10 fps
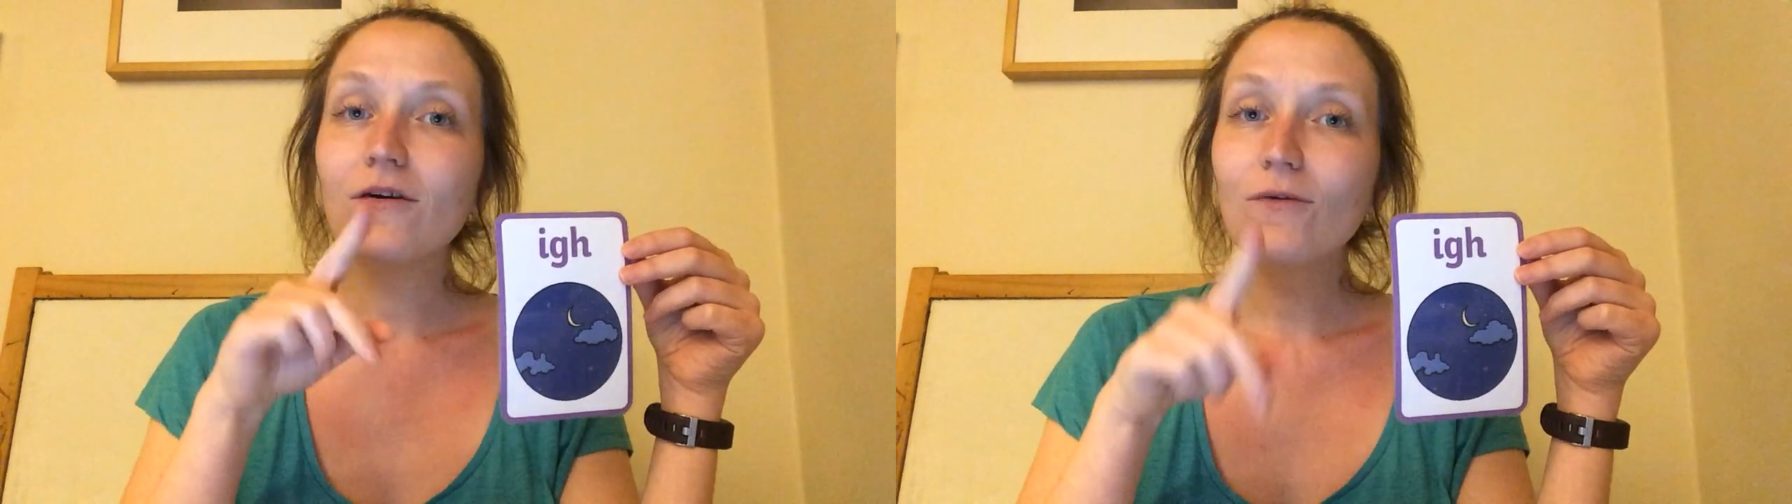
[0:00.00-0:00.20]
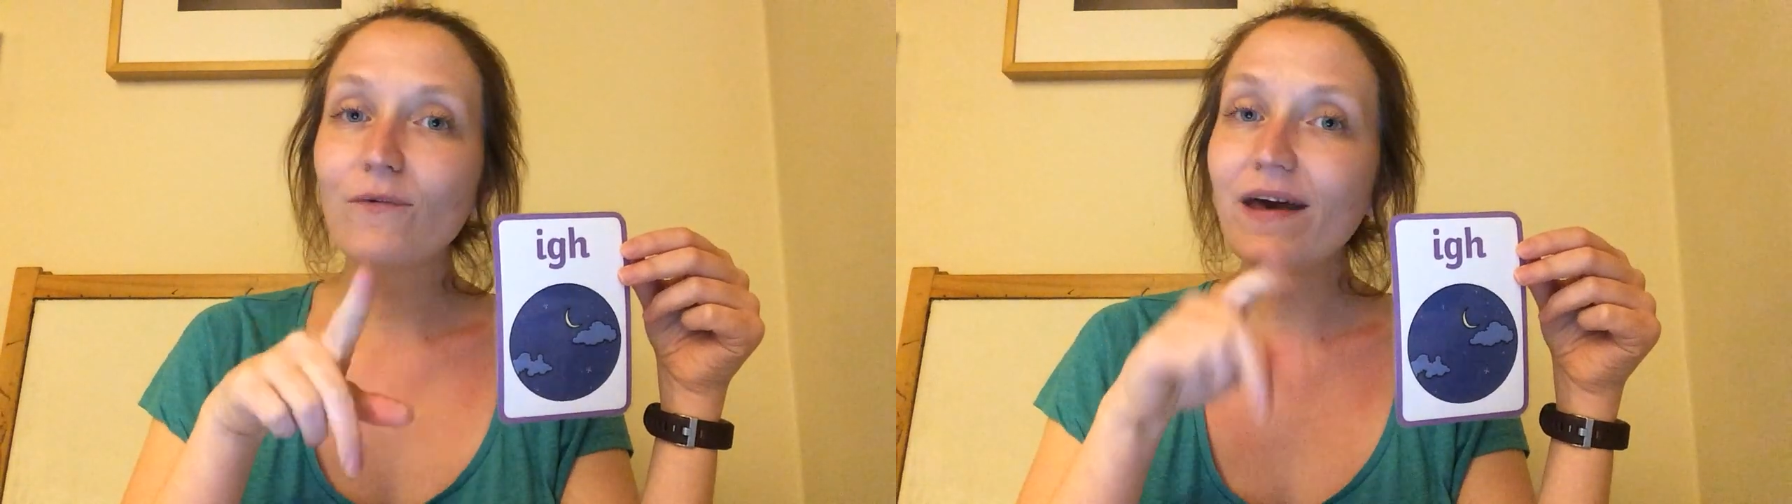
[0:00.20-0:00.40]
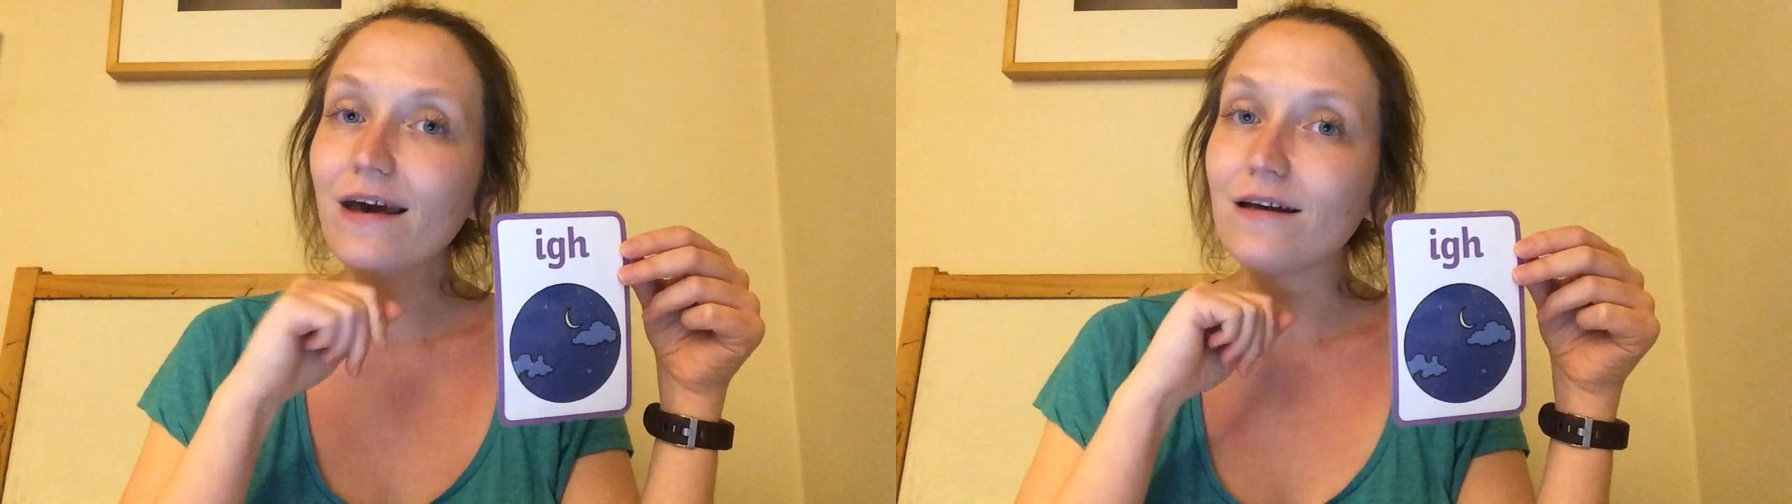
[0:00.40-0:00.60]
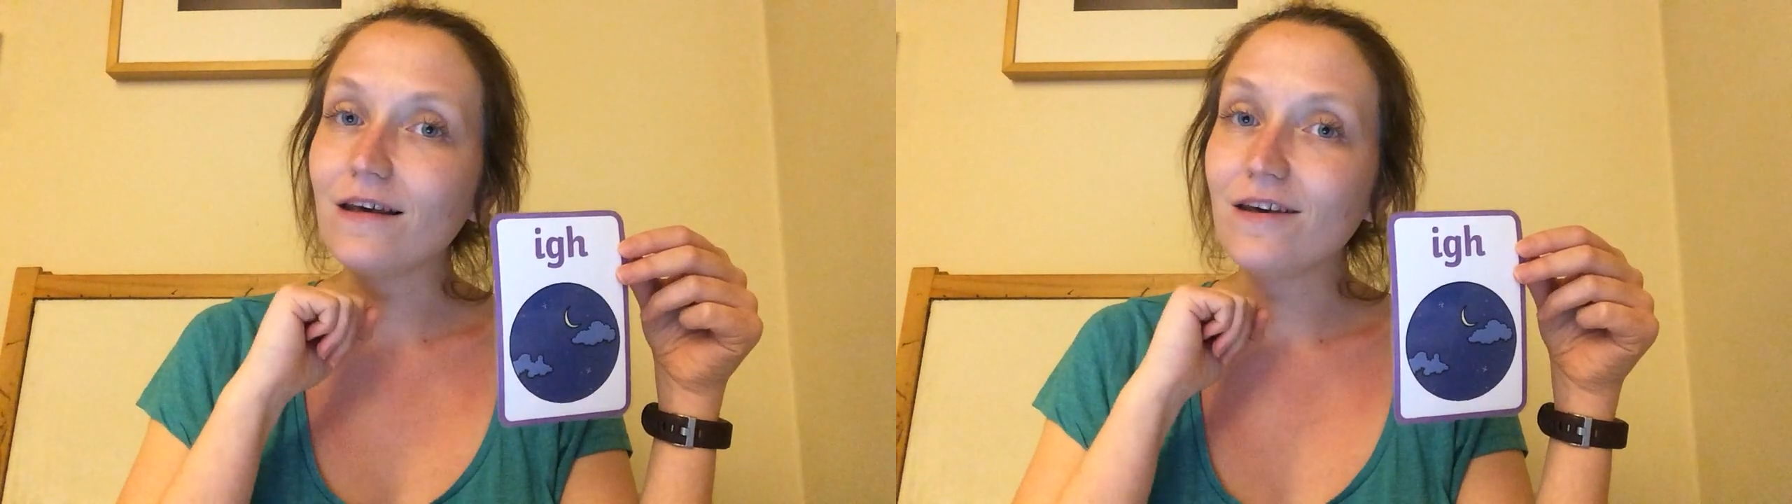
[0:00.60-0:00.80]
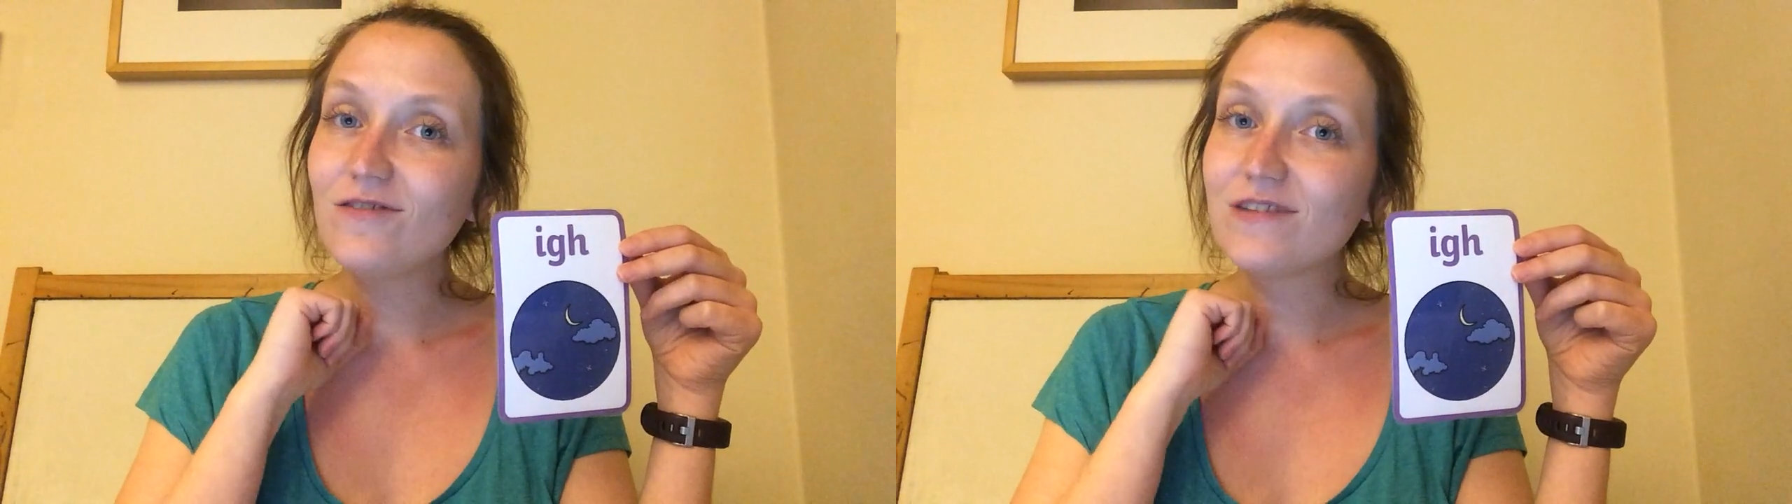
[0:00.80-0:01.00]
We're going to
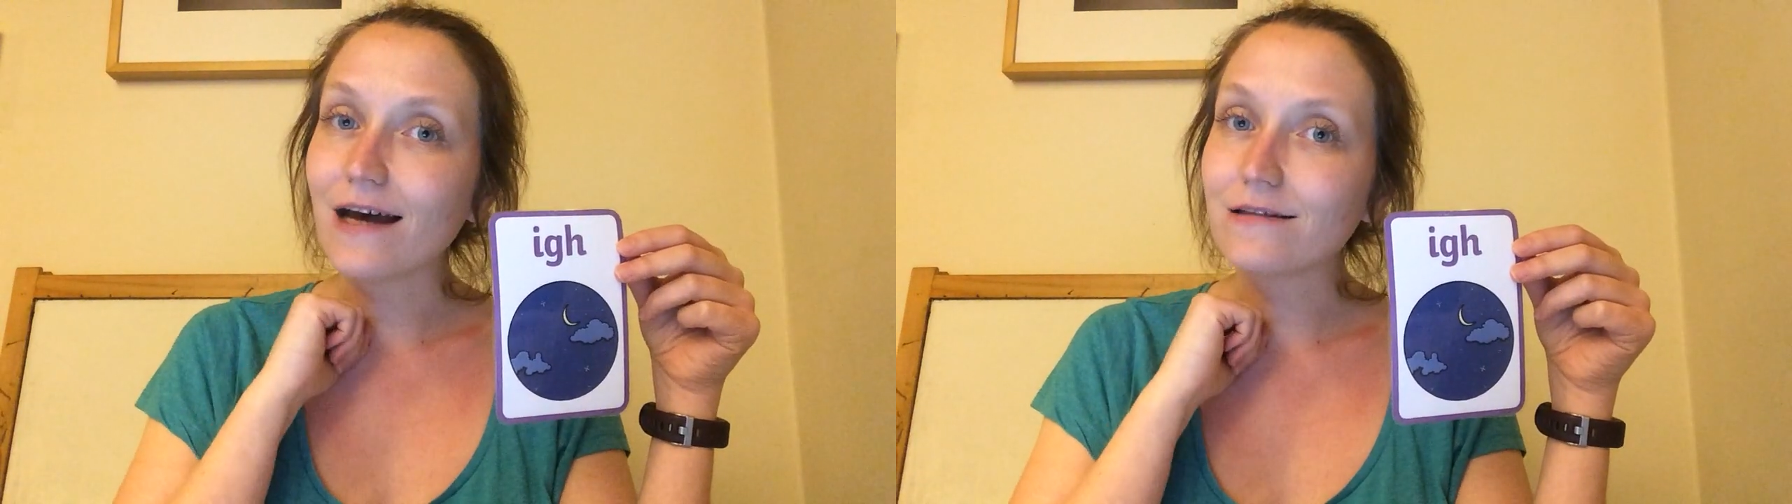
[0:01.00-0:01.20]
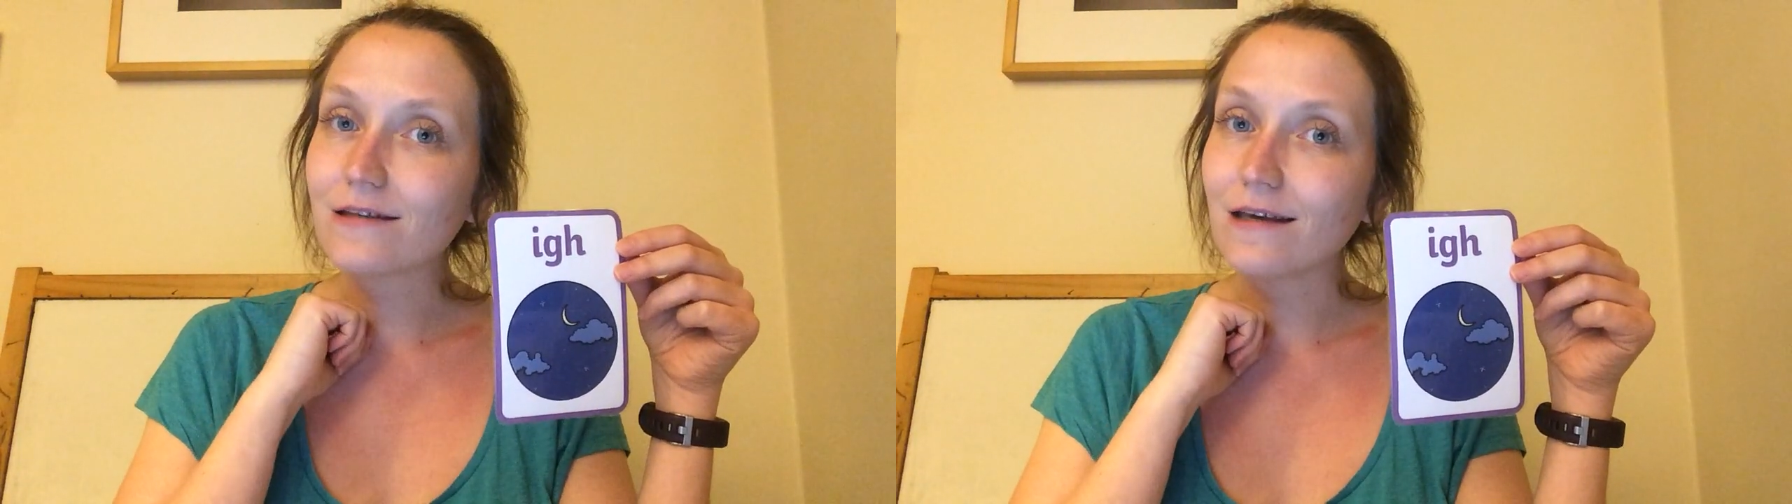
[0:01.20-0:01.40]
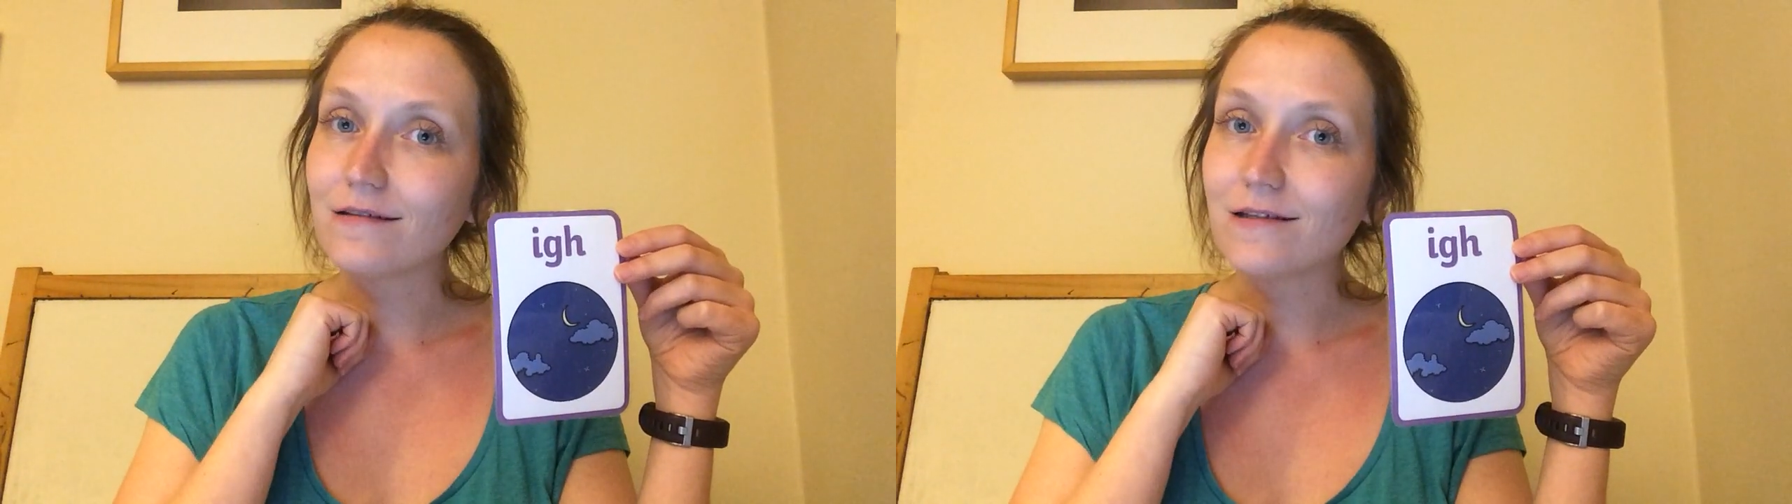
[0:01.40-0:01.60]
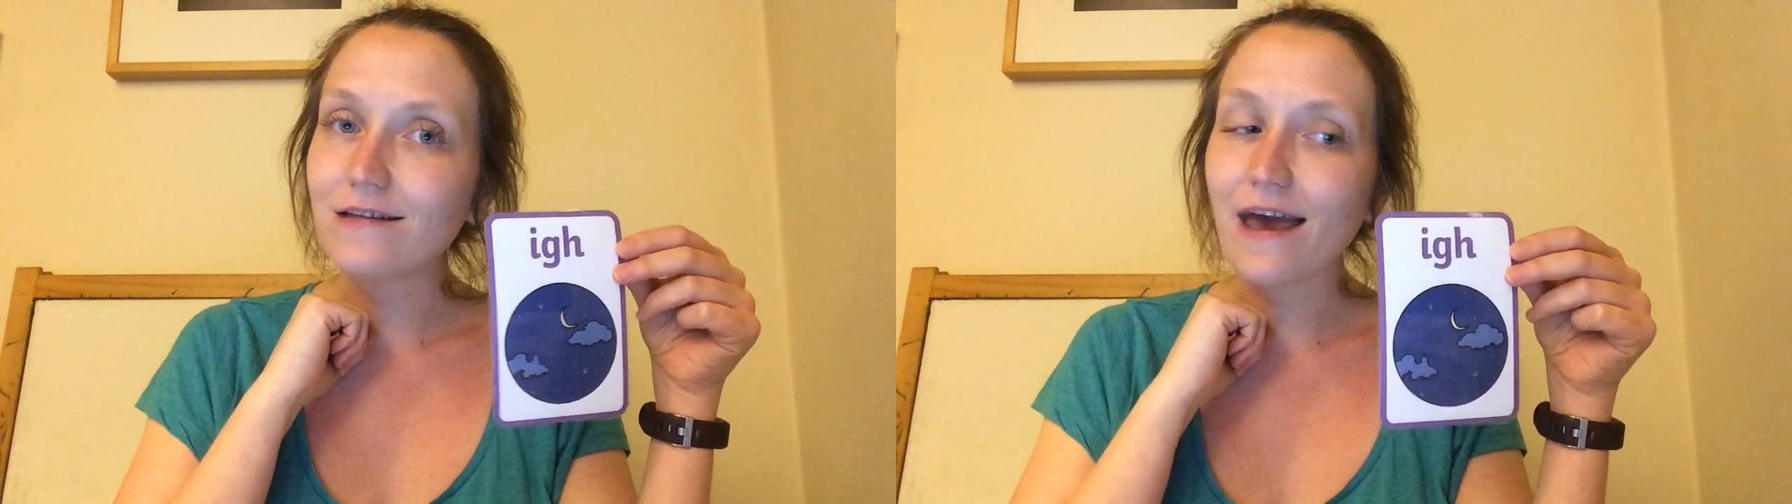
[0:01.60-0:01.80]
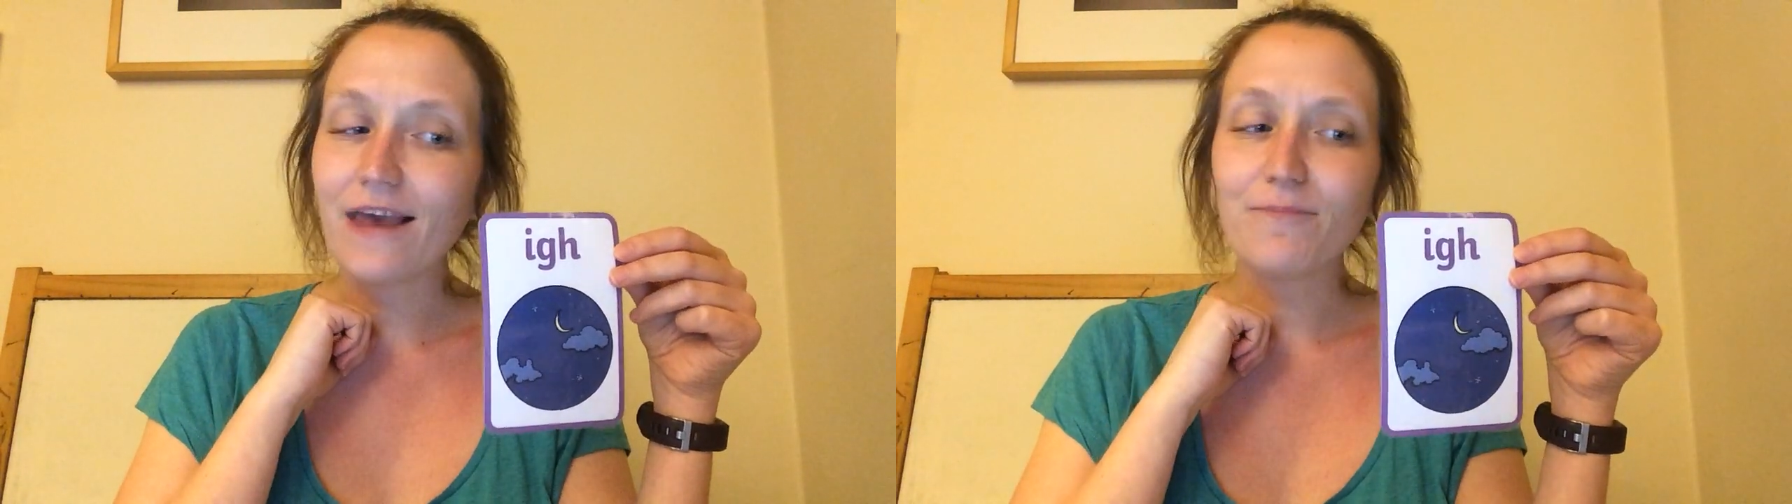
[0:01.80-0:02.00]
use that skill
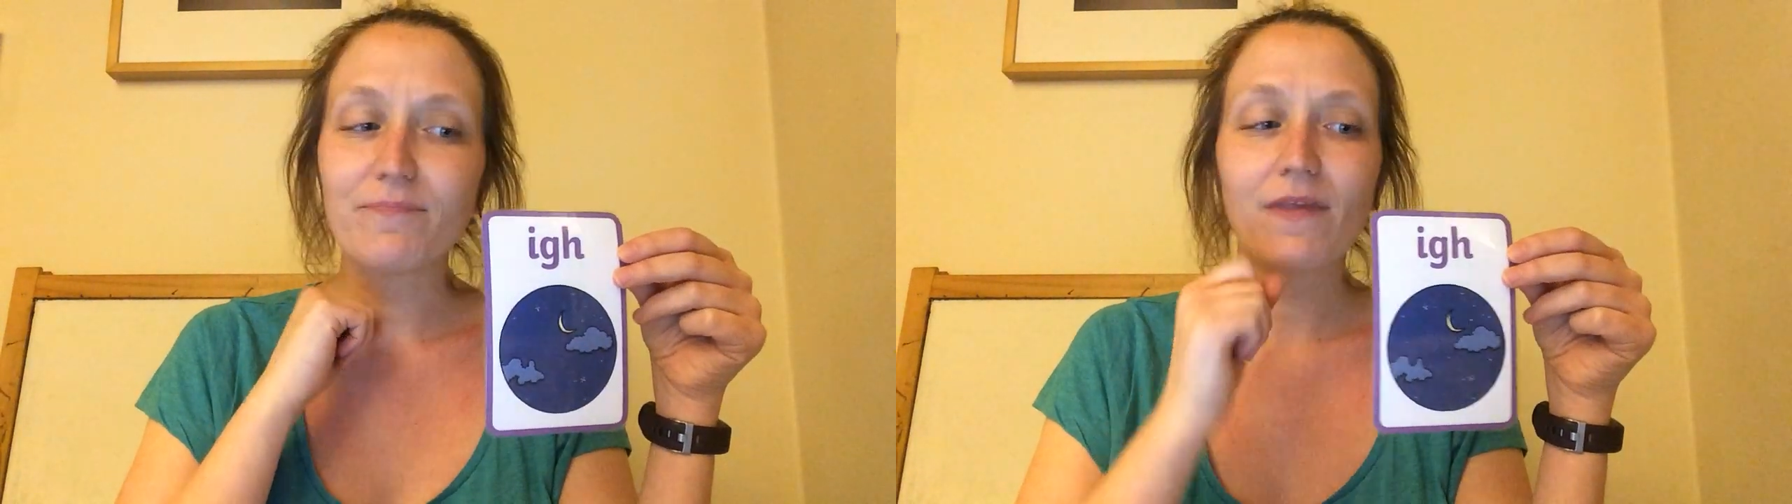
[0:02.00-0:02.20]
today.